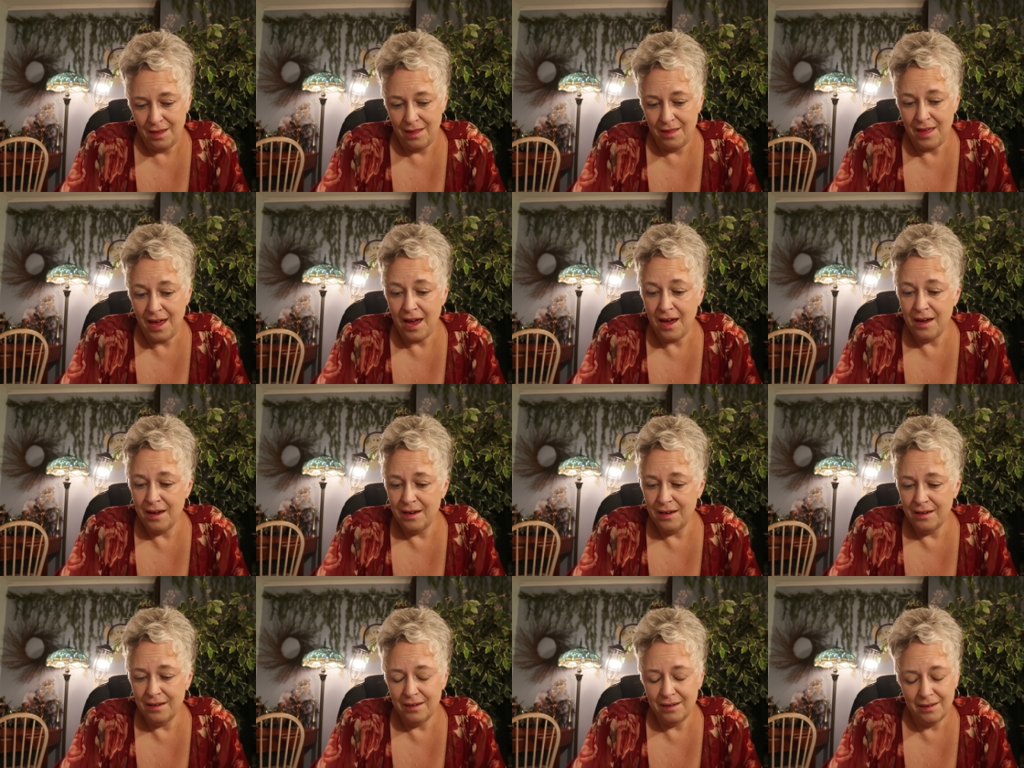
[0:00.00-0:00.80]

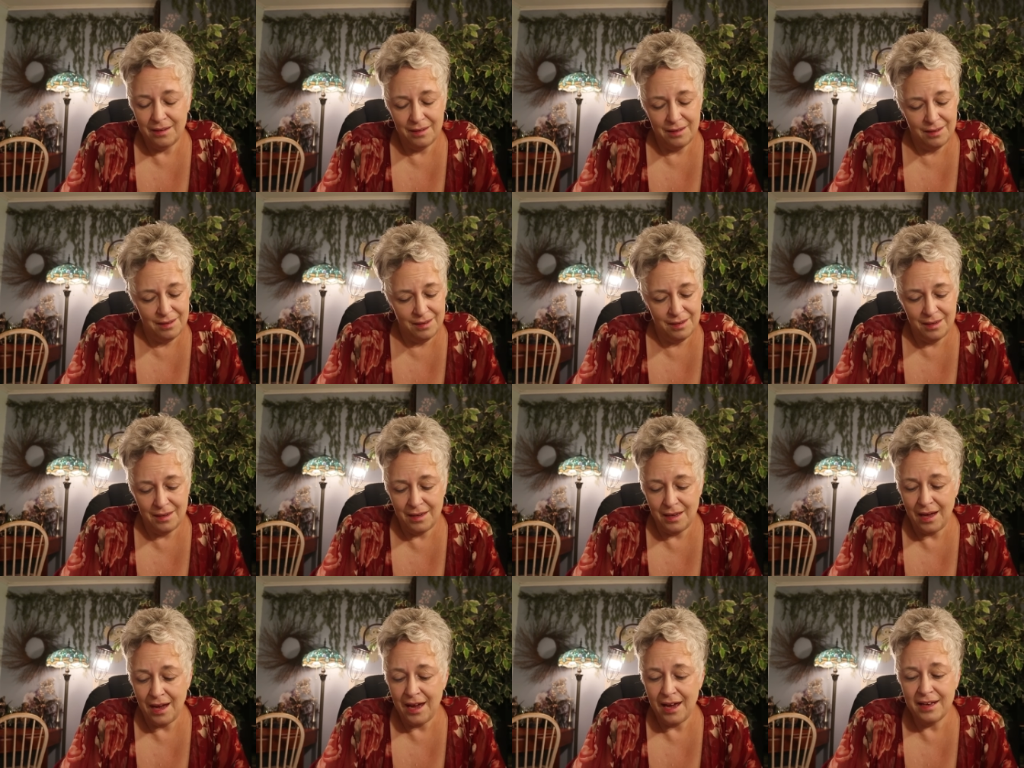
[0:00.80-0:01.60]
that
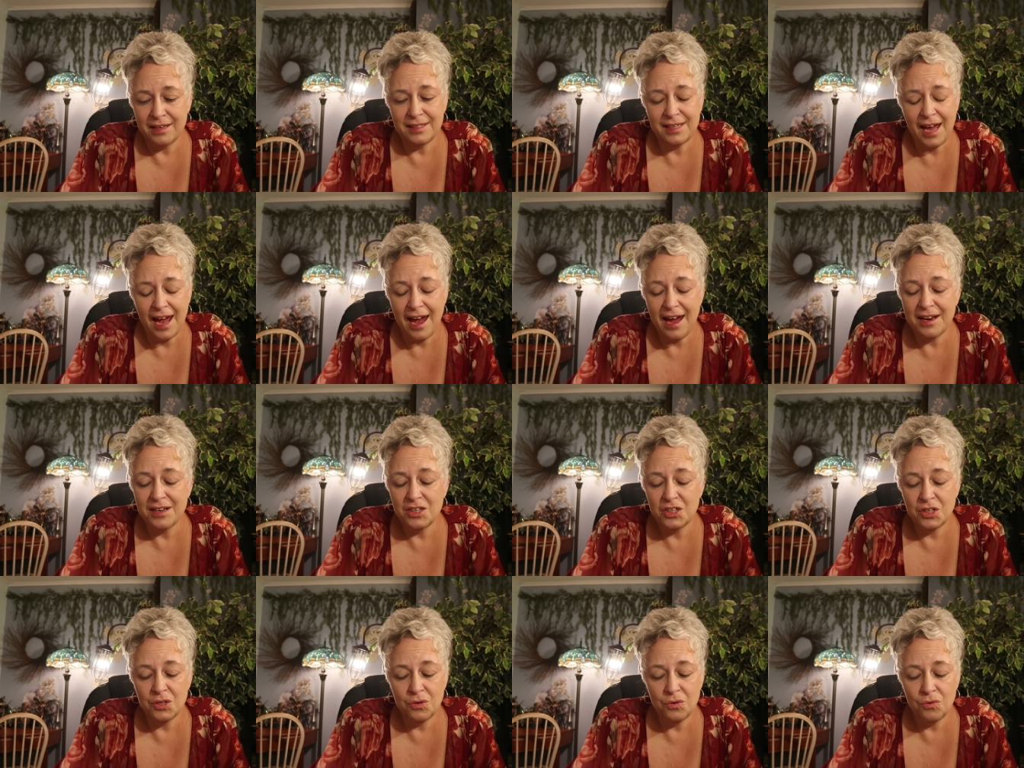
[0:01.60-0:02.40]
has
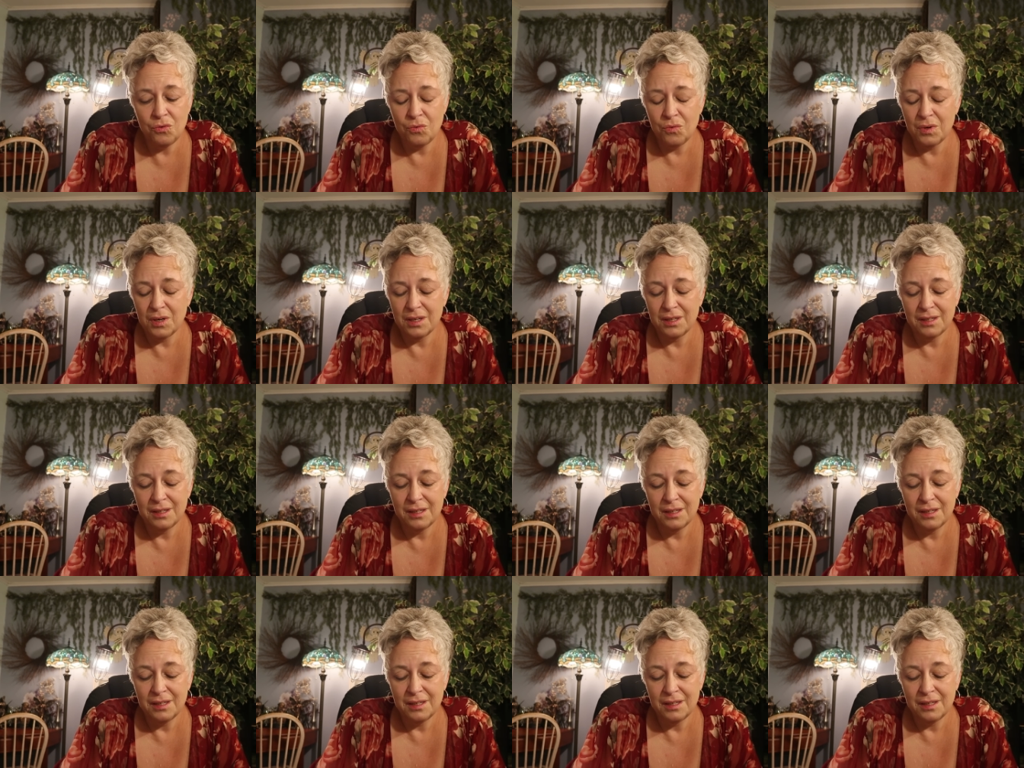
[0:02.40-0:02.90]
had you